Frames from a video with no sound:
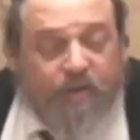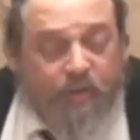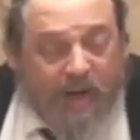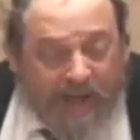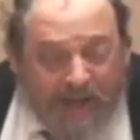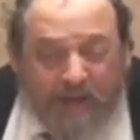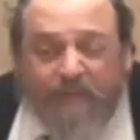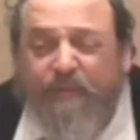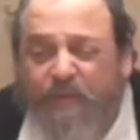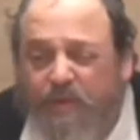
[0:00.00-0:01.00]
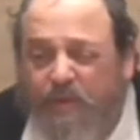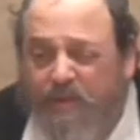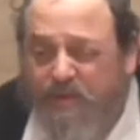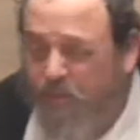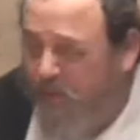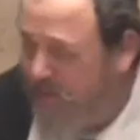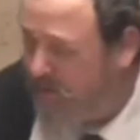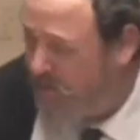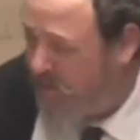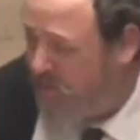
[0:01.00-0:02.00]
de Rav. Who wants to read
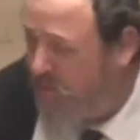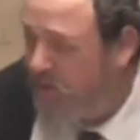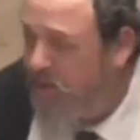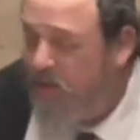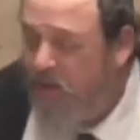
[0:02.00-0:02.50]
the new